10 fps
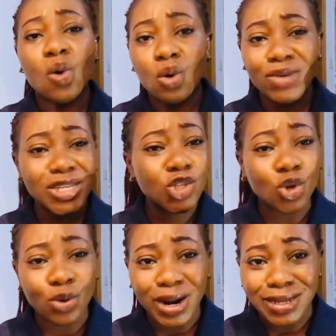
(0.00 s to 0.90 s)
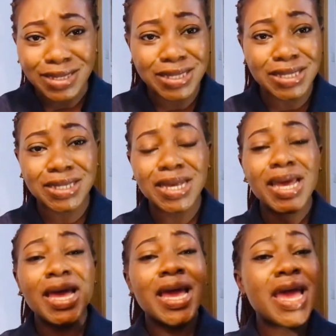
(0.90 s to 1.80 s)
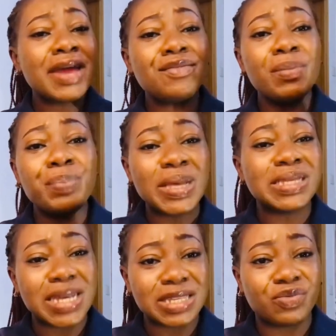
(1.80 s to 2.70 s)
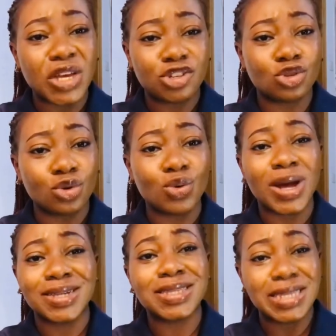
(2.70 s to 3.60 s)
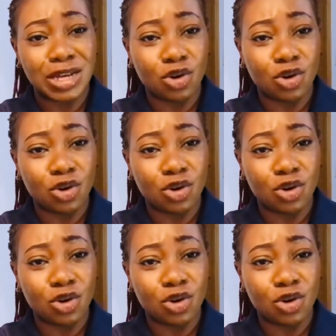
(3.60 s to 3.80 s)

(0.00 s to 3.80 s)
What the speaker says: restaurants, every business venture you can think